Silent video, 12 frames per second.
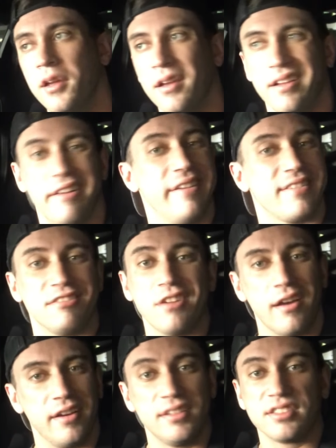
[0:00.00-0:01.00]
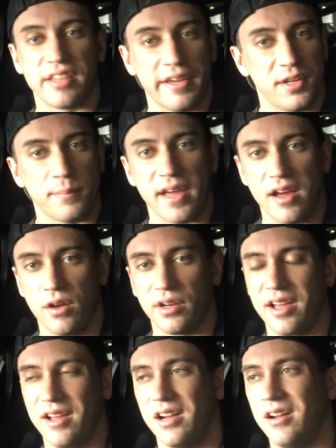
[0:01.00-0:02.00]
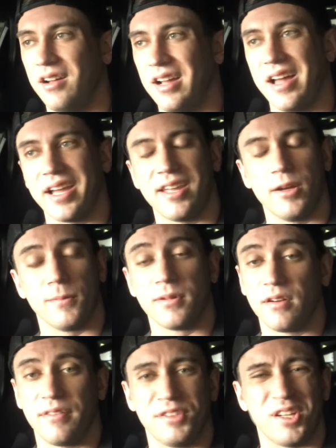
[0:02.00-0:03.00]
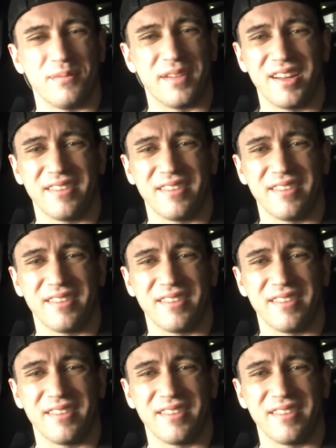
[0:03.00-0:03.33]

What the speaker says: It's not an insane amount. I can't remember off the top of my head.